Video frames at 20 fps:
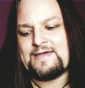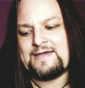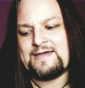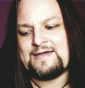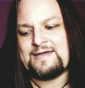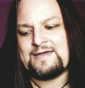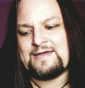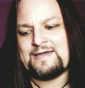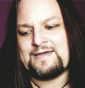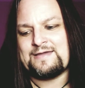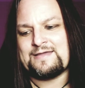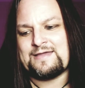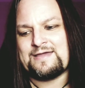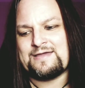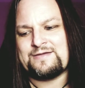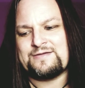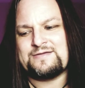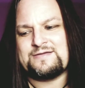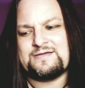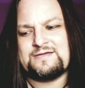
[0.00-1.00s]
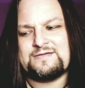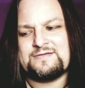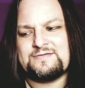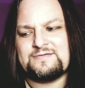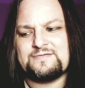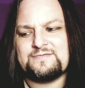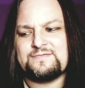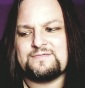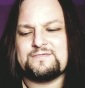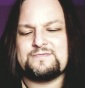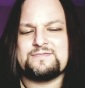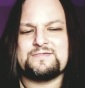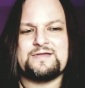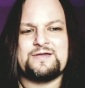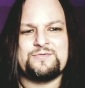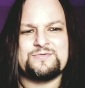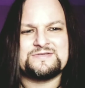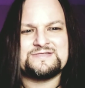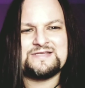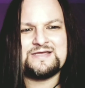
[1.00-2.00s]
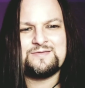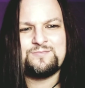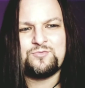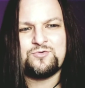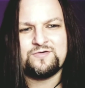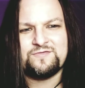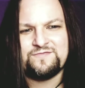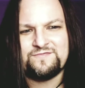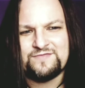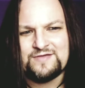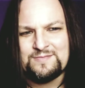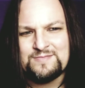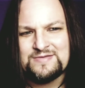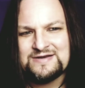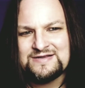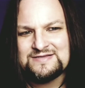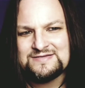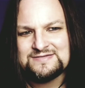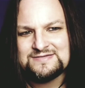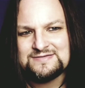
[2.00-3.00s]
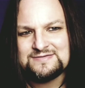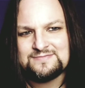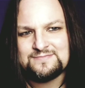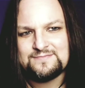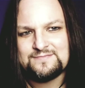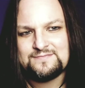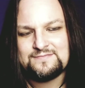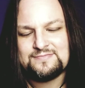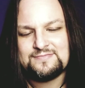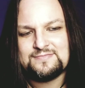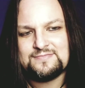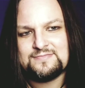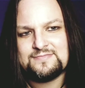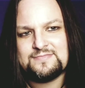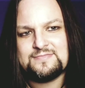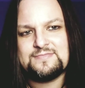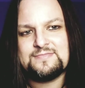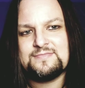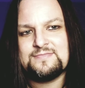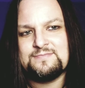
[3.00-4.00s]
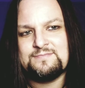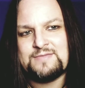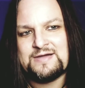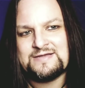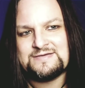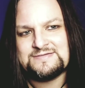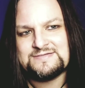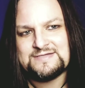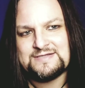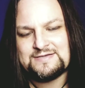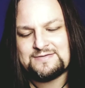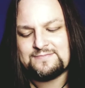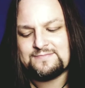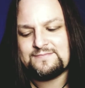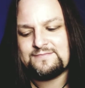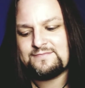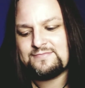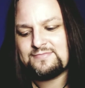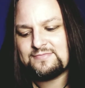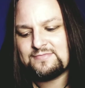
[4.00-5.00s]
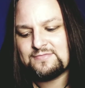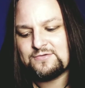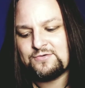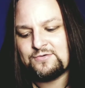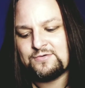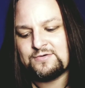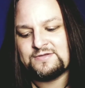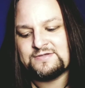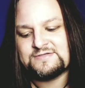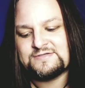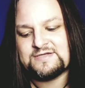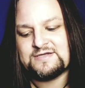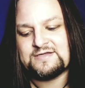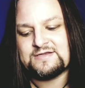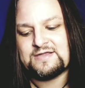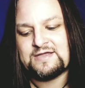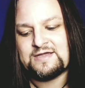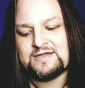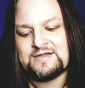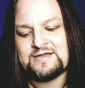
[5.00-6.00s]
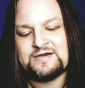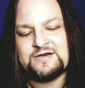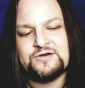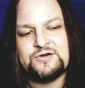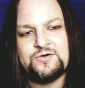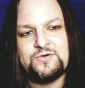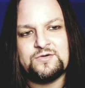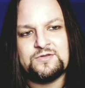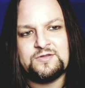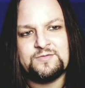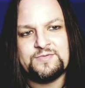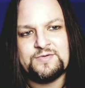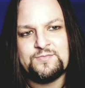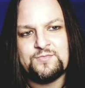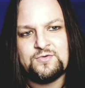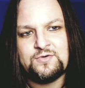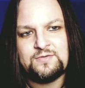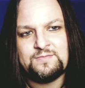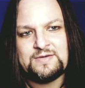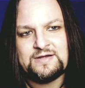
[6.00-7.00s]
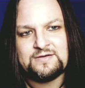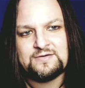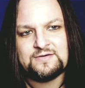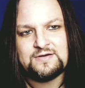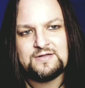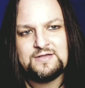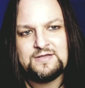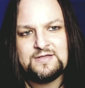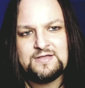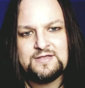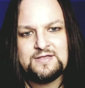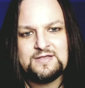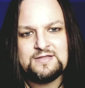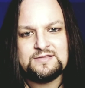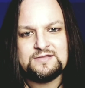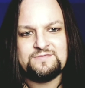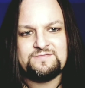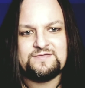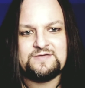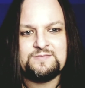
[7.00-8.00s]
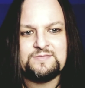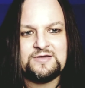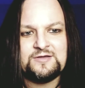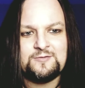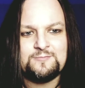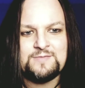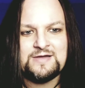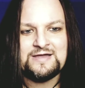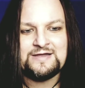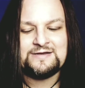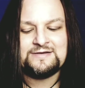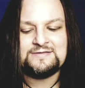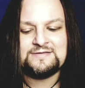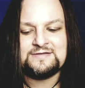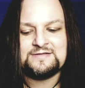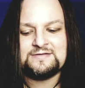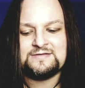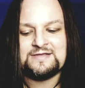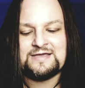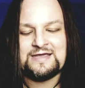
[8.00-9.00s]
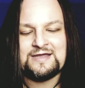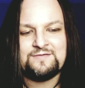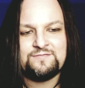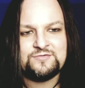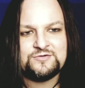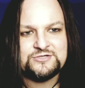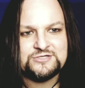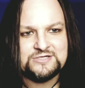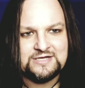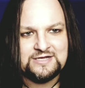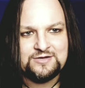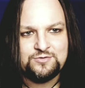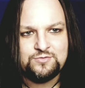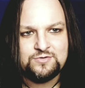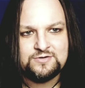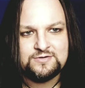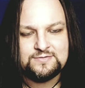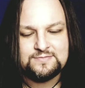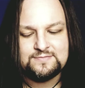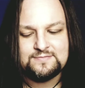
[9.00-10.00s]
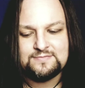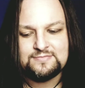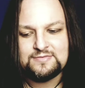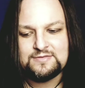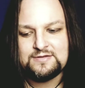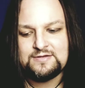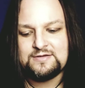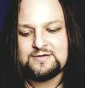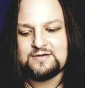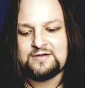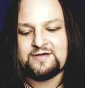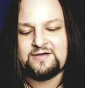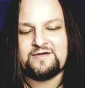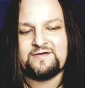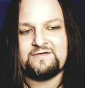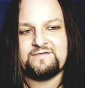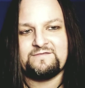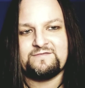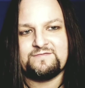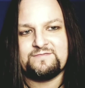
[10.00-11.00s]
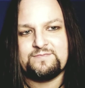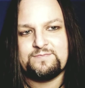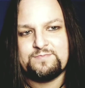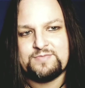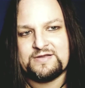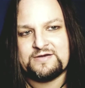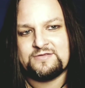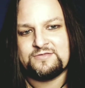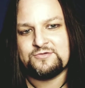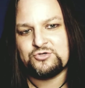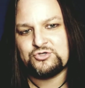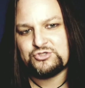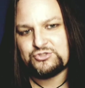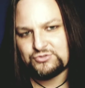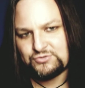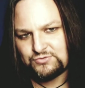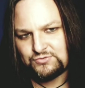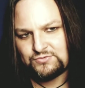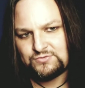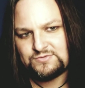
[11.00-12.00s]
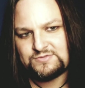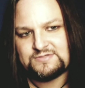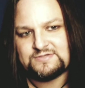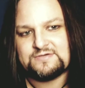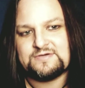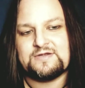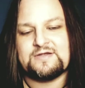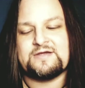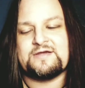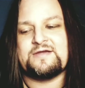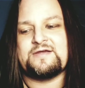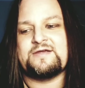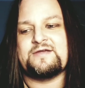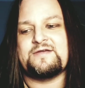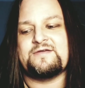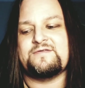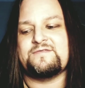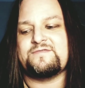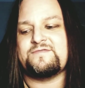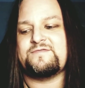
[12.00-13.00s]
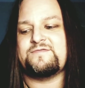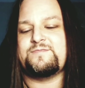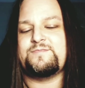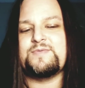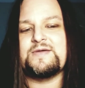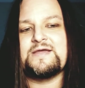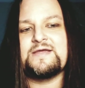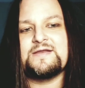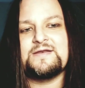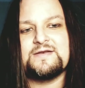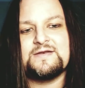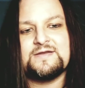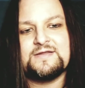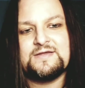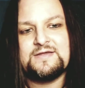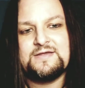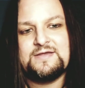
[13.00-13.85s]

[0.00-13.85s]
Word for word: I, I, I would say I'm more feminist mindset, or at least I, I kind of know a little bit more about the female mind than the average guy would. I've been in their shoes. I've been,